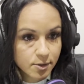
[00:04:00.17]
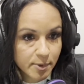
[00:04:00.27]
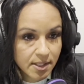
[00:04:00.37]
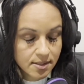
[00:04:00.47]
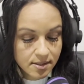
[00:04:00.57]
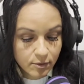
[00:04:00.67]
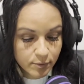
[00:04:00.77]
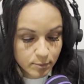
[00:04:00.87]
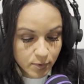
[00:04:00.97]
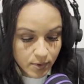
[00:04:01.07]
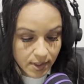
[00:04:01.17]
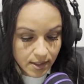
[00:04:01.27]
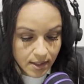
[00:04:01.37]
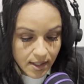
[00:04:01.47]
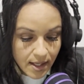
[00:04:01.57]
being
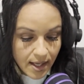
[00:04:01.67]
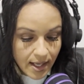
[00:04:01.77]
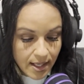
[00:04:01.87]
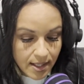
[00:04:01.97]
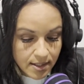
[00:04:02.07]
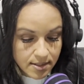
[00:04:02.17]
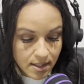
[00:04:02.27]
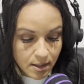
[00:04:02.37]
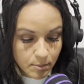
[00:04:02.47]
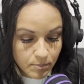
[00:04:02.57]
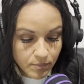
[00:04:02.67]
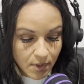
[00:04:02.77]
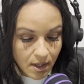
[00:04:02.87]
self-employed. And